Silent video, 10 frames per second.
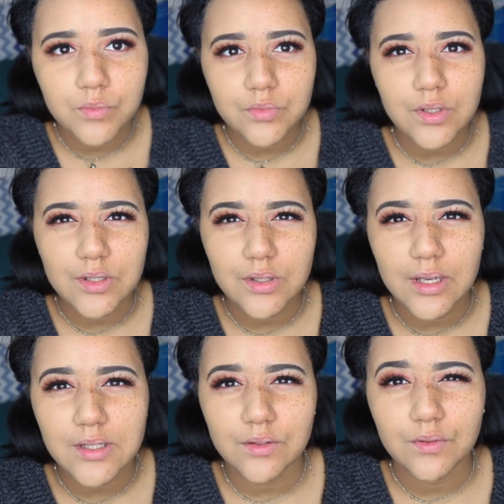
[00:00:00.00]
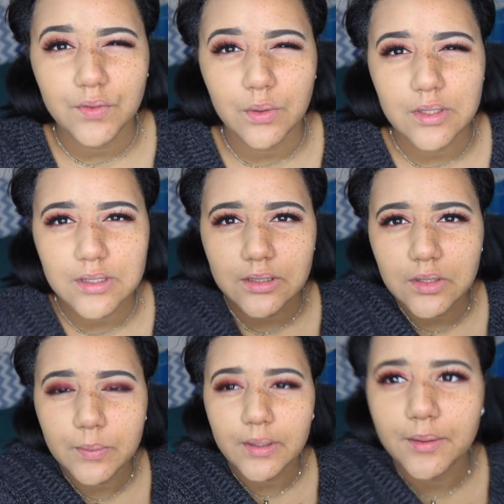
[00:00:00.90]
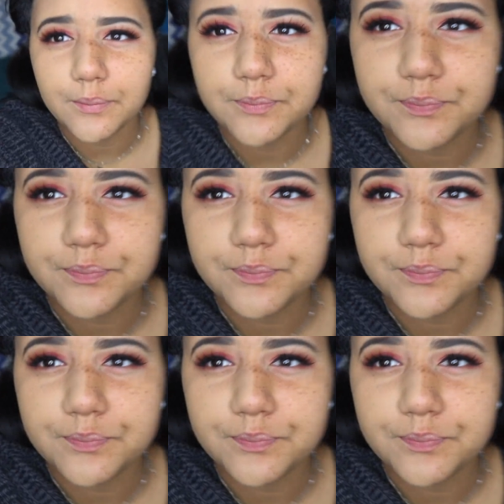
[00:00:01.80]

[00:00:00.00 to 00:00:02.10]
trying to see if you guys can focus a little bit.